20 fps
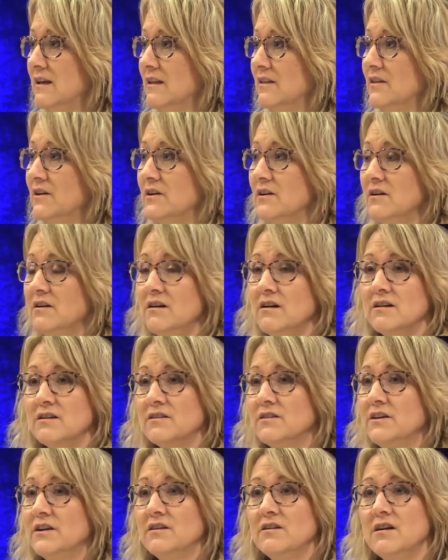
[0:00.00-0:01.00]
There
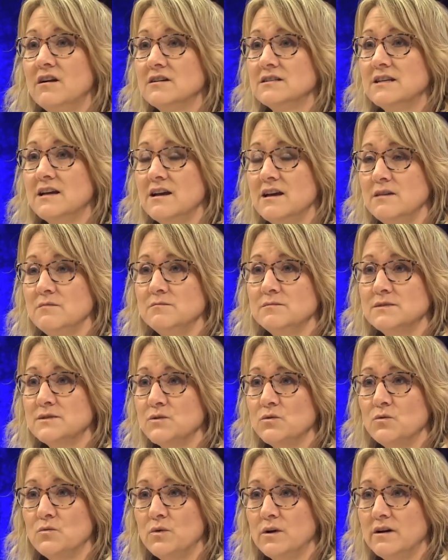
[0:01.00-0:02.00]
are times
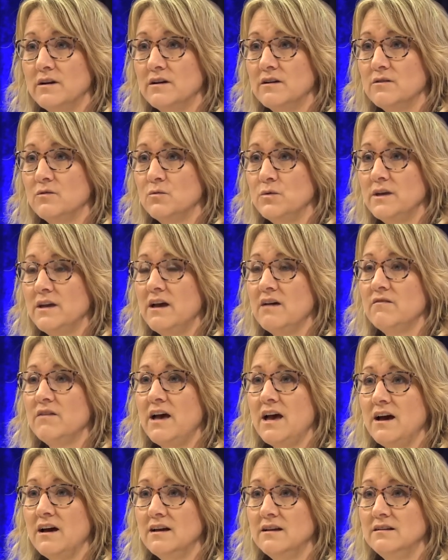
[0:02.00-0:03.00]
where we have
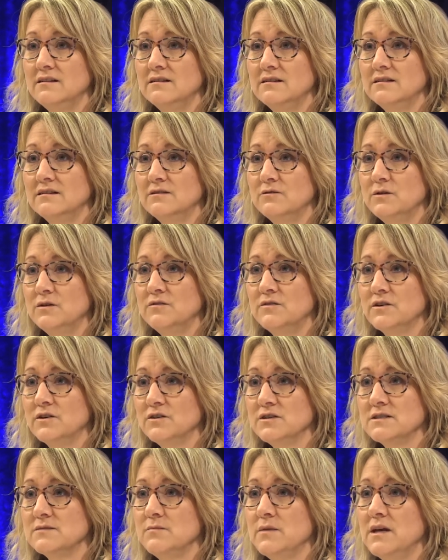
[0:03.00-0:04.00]
had
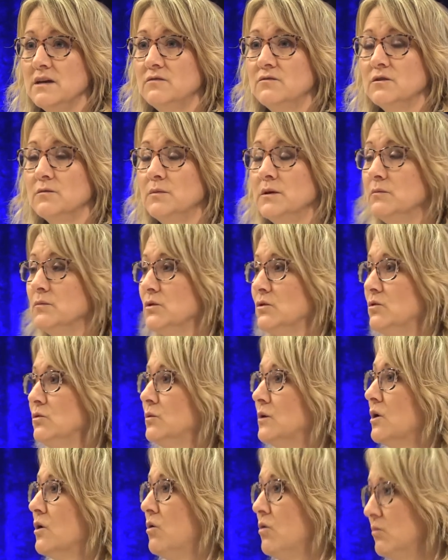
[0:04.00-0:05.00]
referrals made for people who
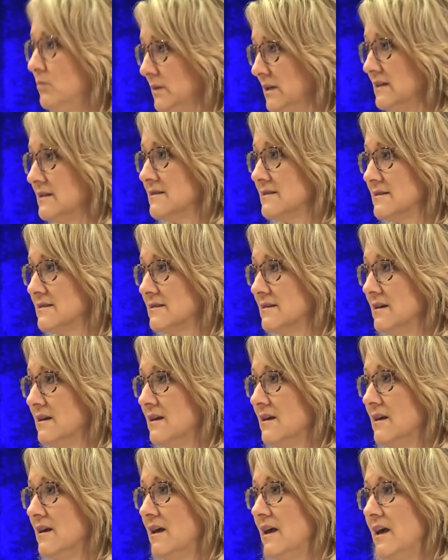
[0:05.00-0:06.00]
were homeless,
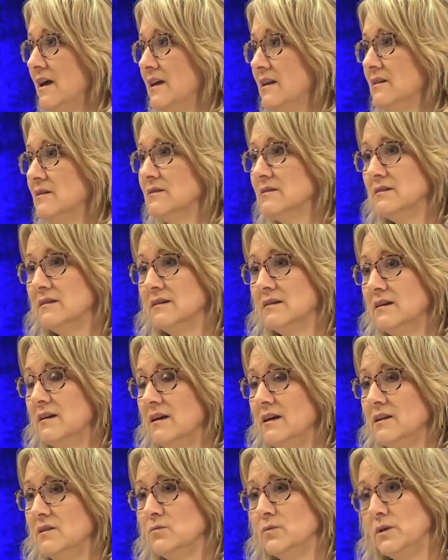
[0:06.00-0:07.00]
and
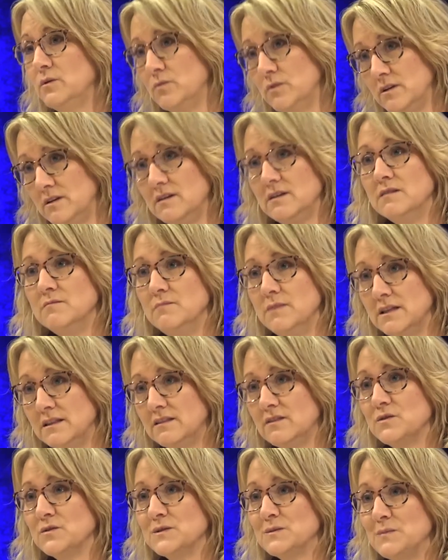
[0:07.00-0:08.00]
we would admit
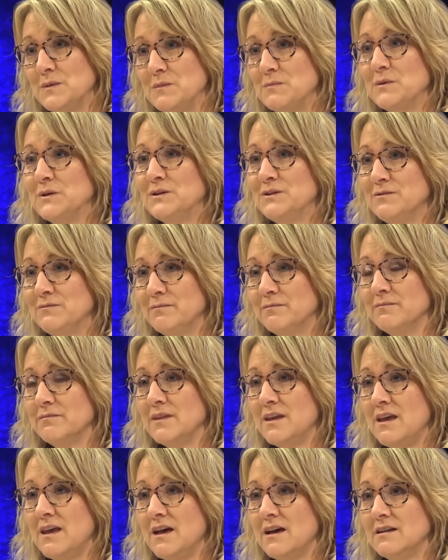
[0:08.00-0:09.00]
those people
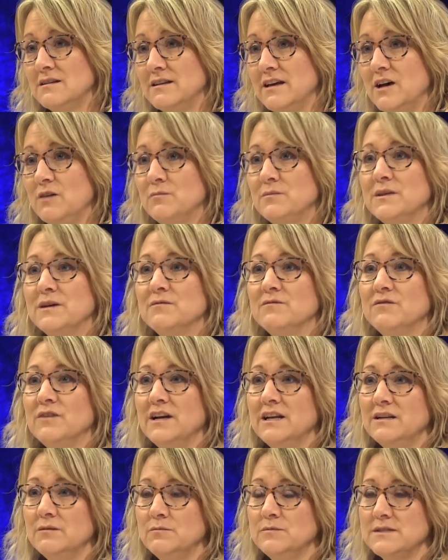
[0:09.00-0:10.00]
and help them
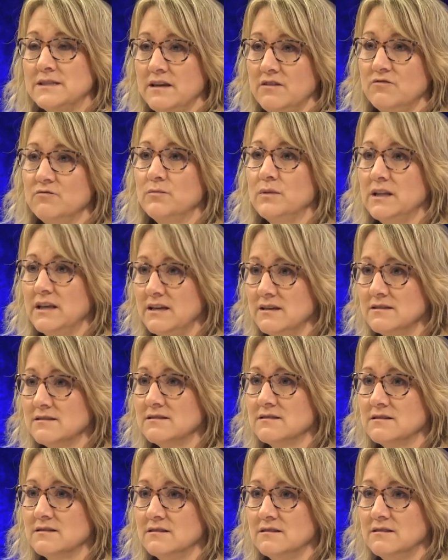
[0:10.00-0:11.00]
find a safe
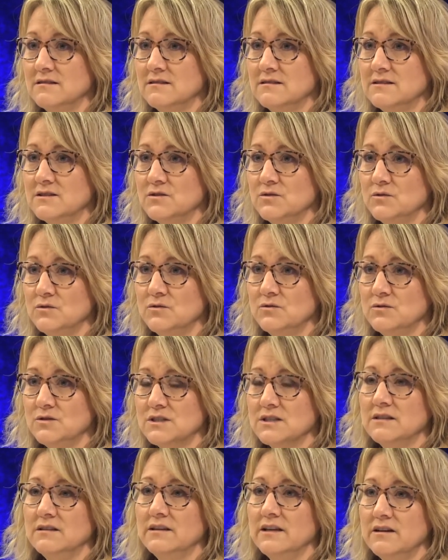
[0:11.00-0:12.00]
place to
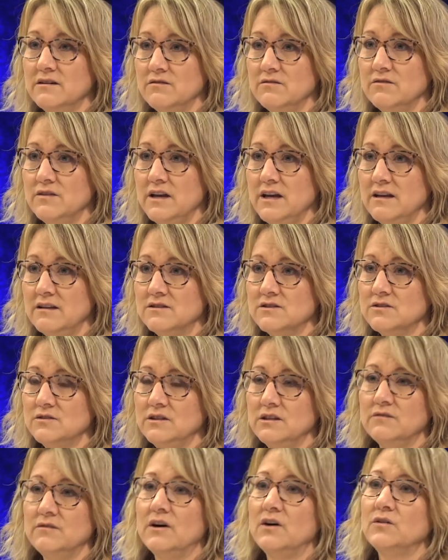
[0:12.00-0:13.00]
live and to
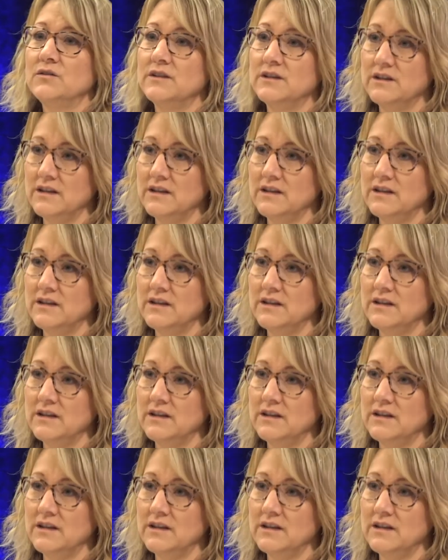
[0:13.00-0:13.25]
live out